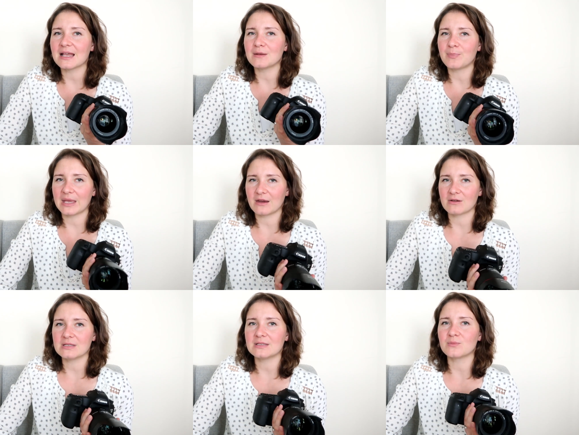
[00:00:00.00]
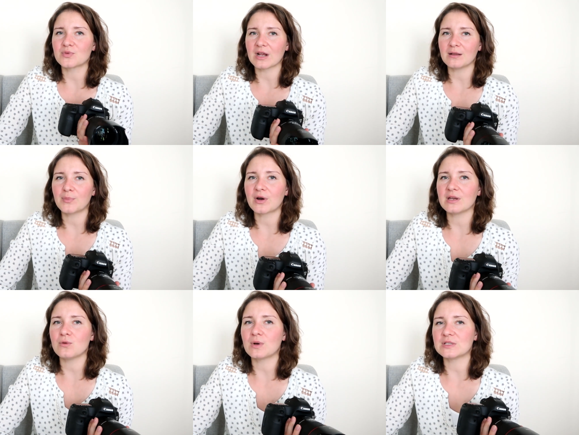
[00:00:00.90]
and parents and bridal
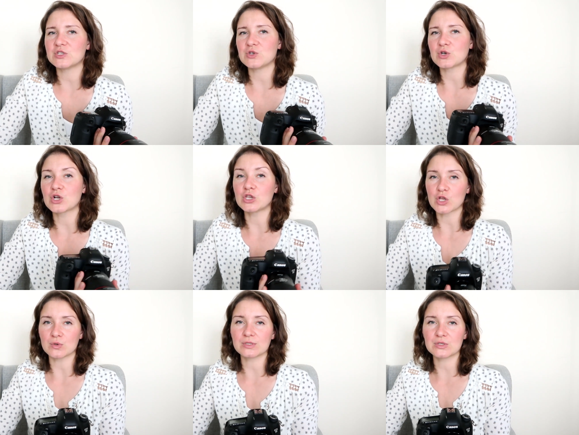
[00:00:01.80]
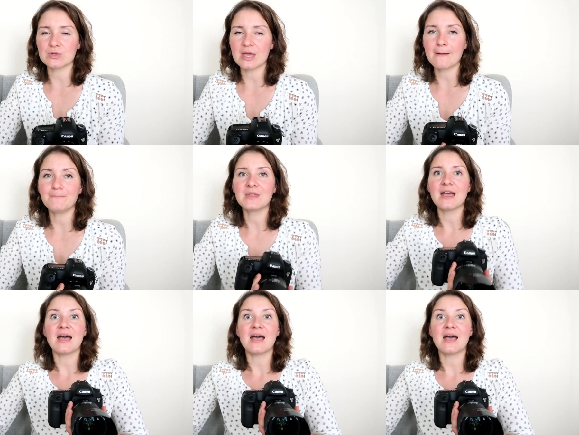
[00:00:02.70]
party once you're close to them,